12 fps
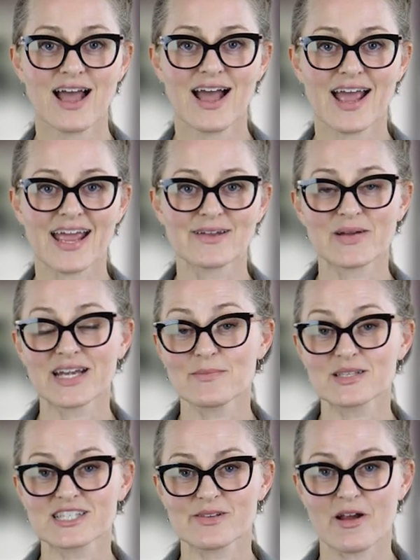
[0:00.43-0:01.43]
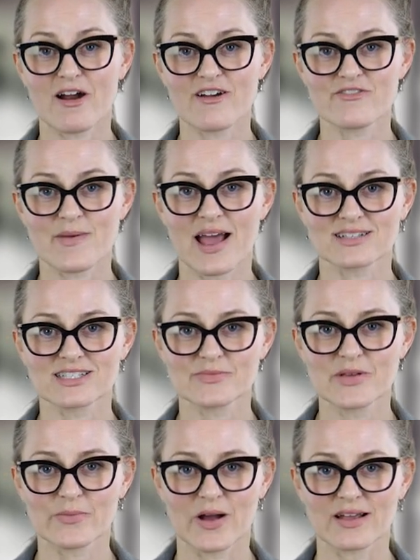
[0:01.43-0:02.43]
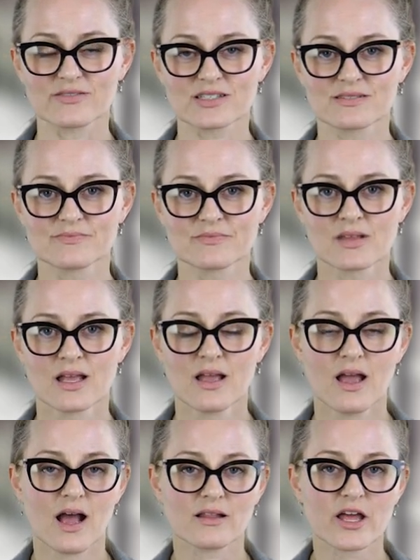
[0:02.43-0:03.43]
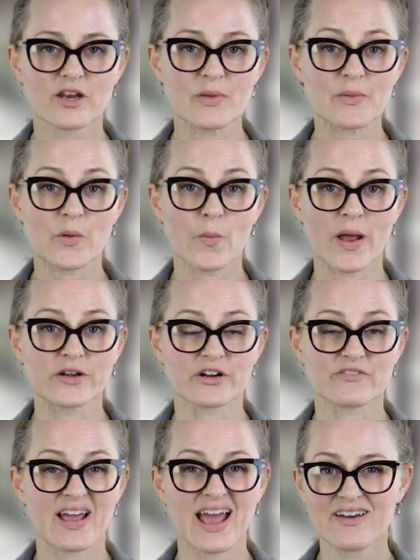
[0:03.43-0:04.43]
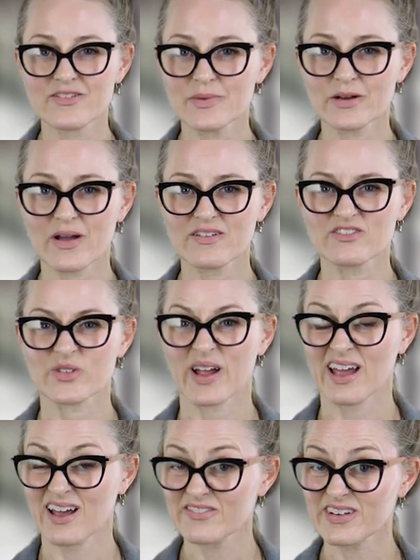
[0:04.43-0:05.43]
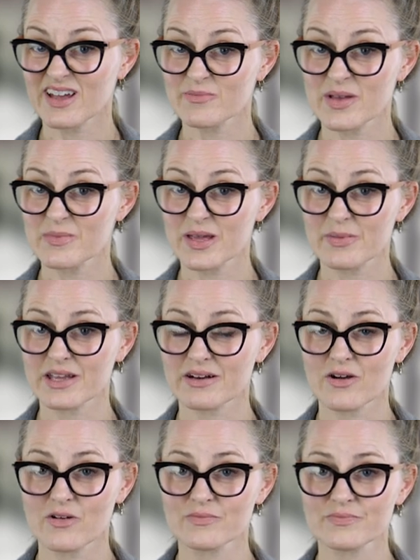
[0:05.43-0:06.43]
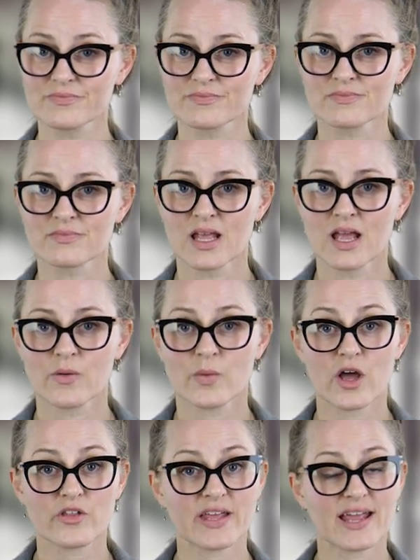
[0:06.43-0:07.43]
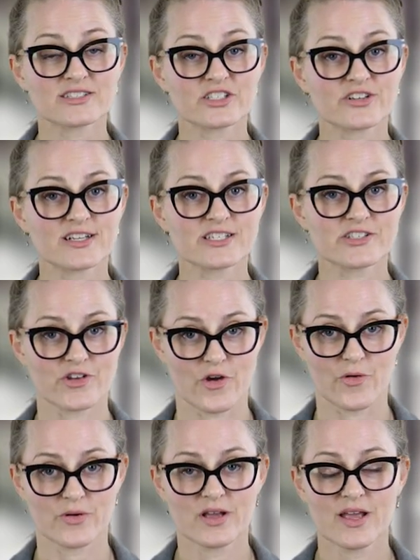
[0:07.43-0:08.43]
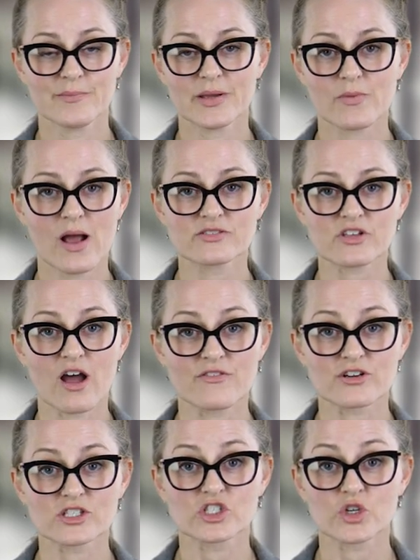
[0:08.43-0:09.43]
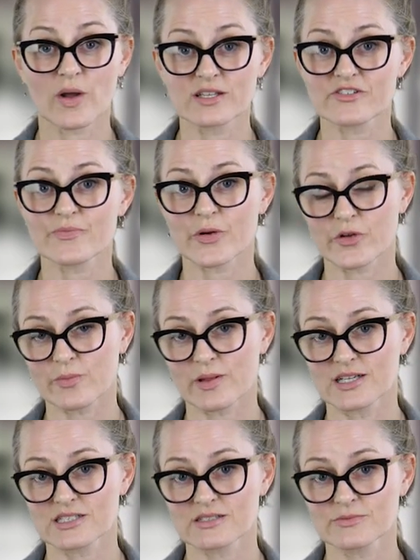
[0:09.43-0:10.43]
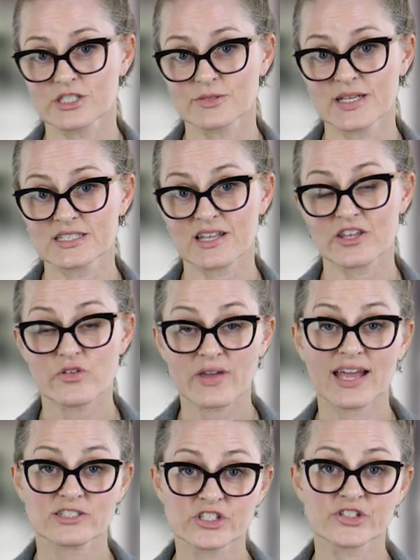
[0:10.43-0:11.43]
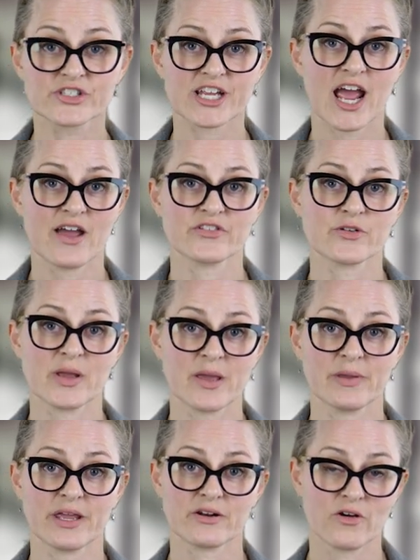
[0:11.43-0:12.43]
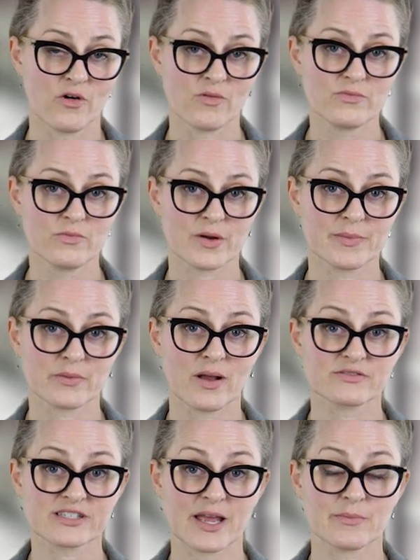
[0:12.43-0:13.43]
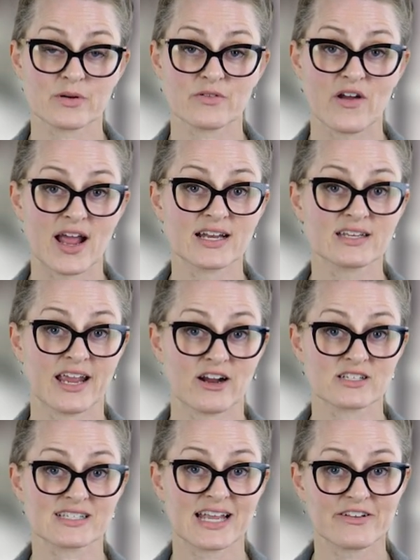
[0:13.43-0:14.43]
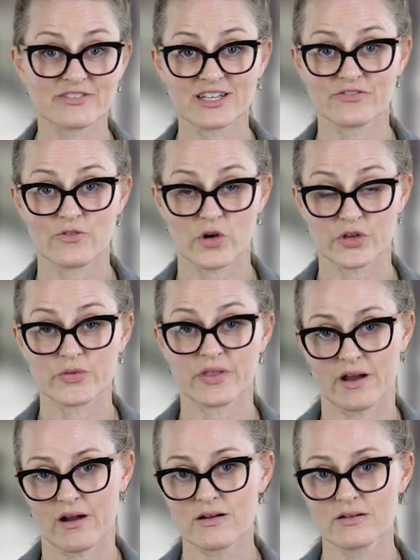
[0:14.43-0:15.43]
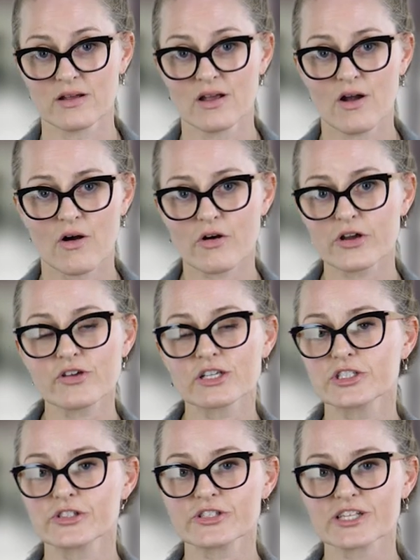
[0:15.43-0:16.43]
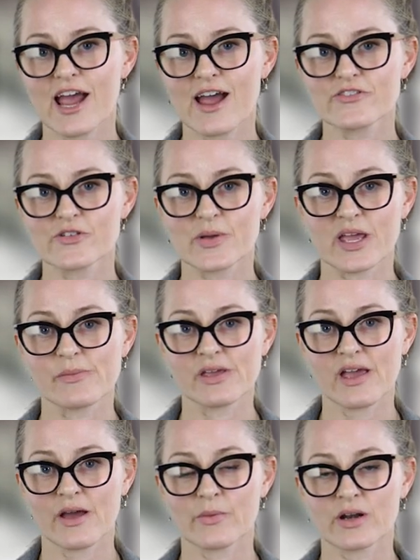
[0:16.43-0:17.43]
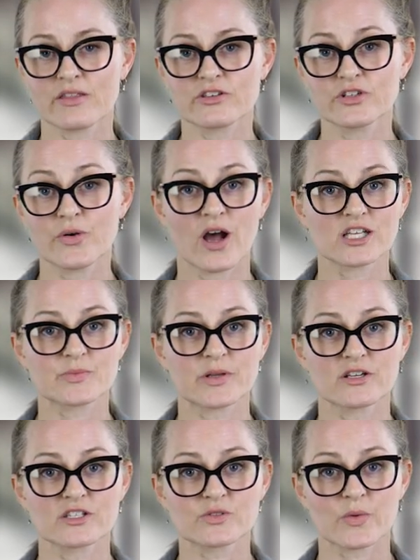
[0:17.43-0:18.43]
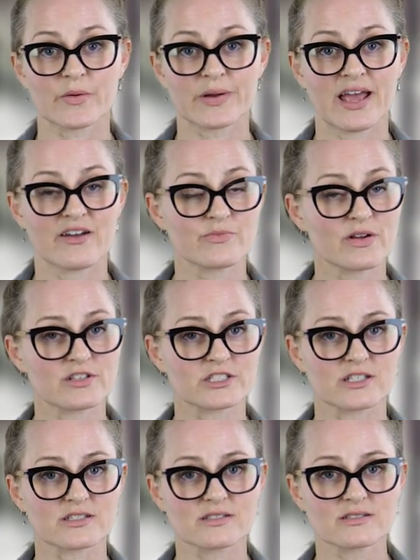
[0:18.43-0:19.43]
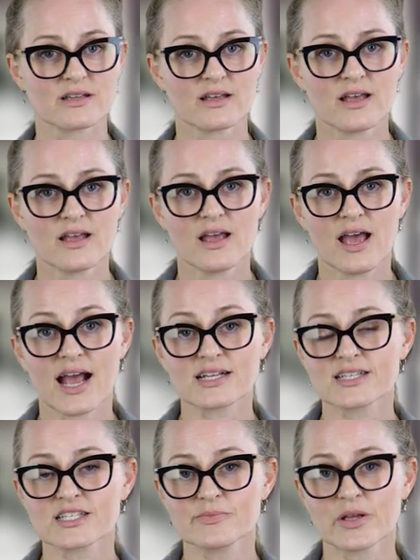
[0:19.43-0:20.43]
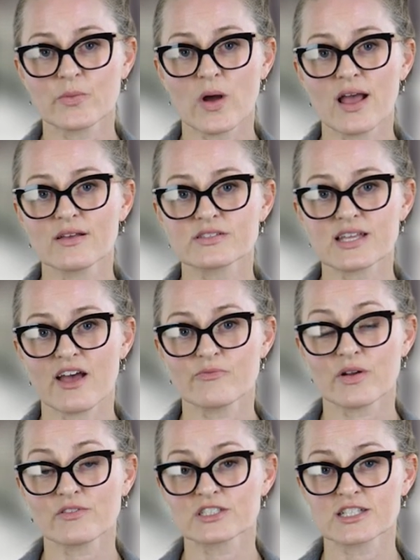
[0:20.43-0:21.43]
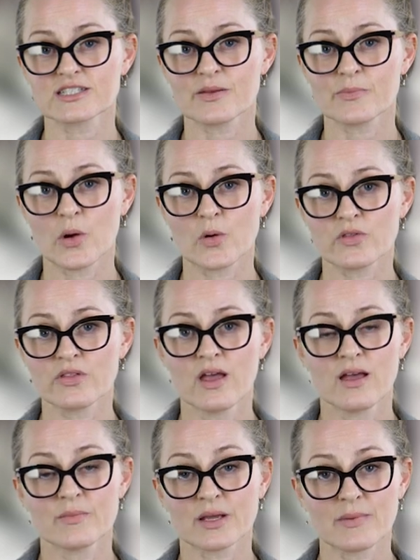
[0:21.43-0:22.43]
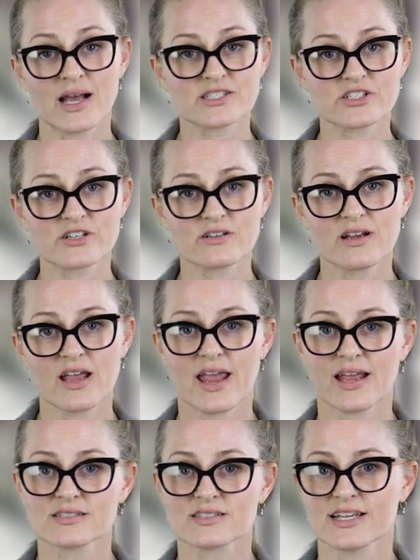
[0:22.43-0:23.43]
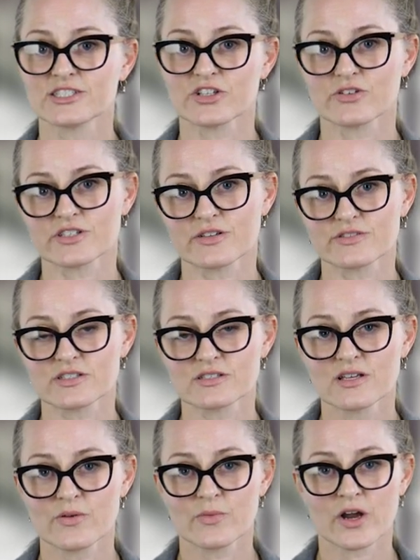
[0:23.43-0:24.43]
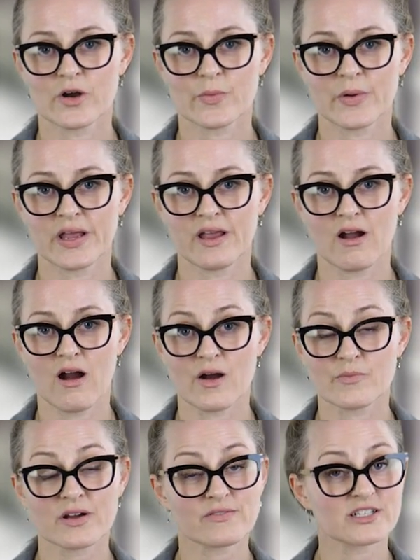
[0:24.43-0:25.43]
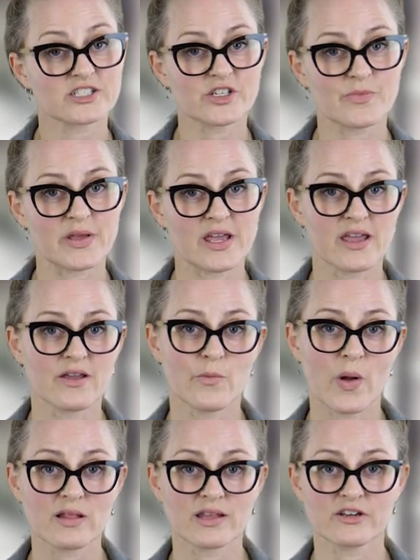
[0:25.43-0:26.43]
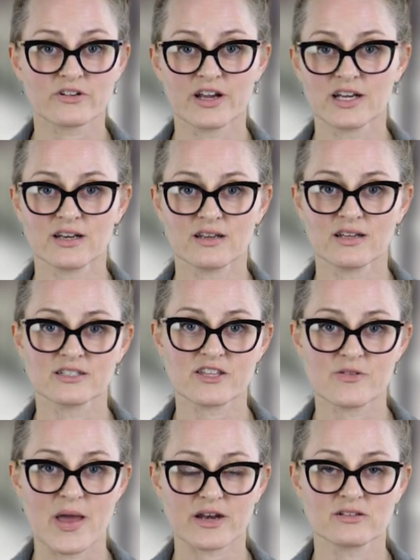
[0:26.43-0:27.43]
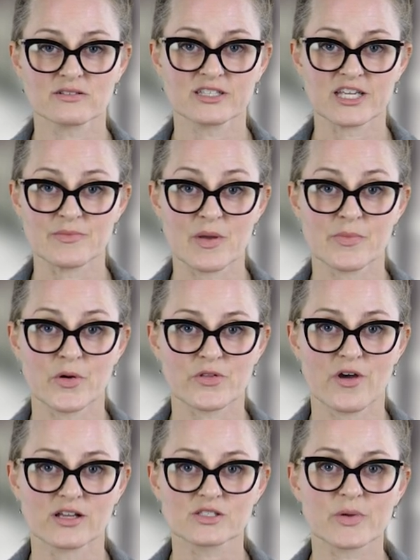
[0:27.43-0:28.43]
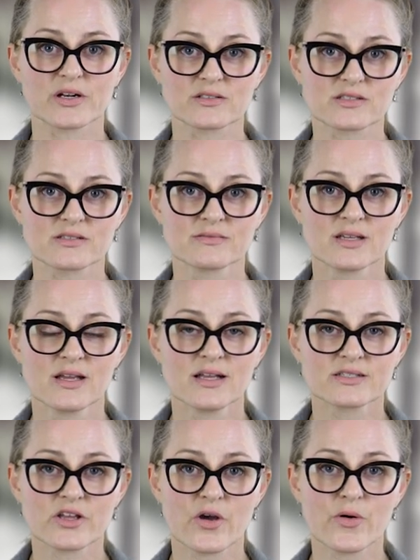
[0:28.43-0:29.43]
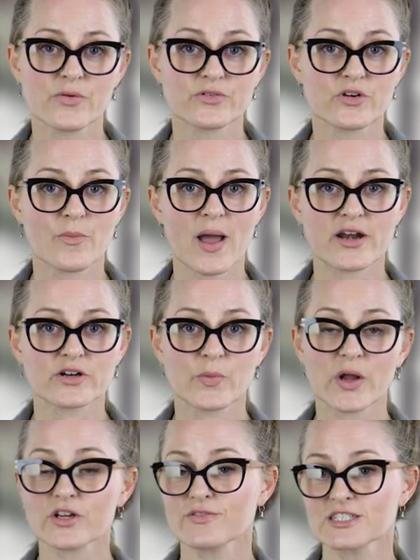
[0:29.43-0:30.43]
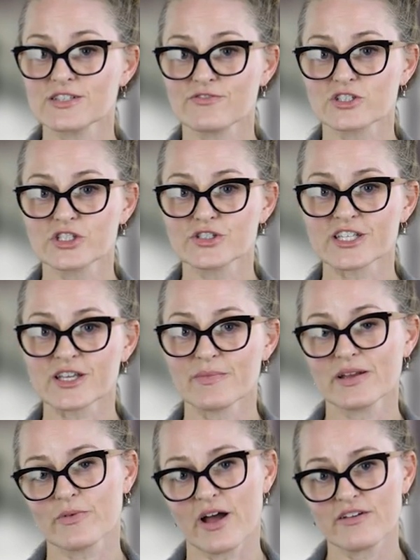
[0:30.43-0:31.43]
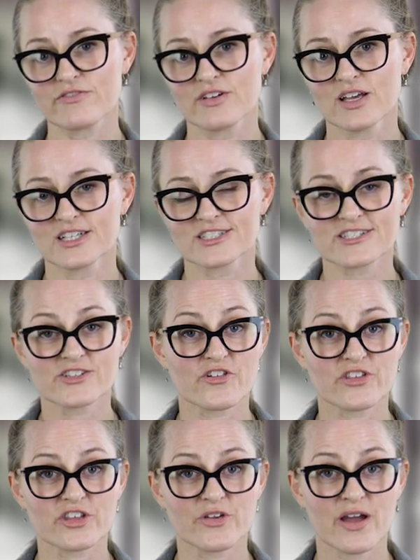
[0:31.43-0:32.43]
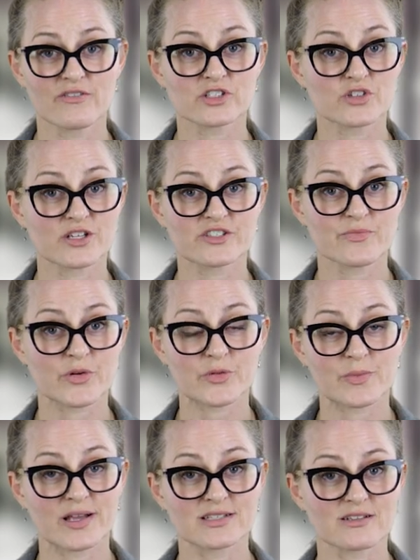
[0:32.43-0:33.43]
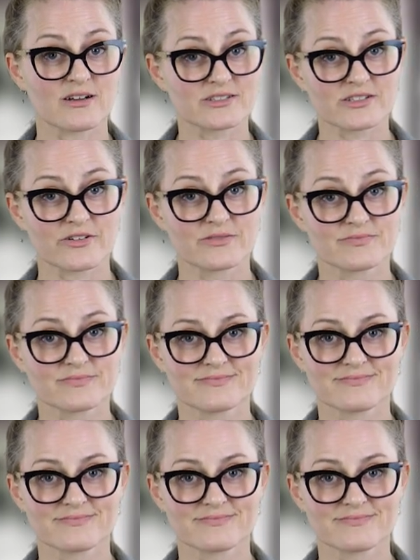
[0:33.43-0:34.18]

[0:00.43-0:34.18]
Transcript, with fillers: Hi, my name is Tamara from Access Midwives. A lot of people wonder if I have a midwife, do I have to have my baby at home? Well, the answer is no. Midwives offer choice of birthplace, which means that you can choose to have your baby at home, where midwives can provide care safely for you there, or you can choose to have your baby at one of the two hospitals where we have privileges. Access midwives have privileges at both McMaster and St. Joseph's, where we are privileged to be well integrated into the medical team at both hospitals. So, no matter what your reason for choosing a midwife, just know that you have a choice of birthplace also.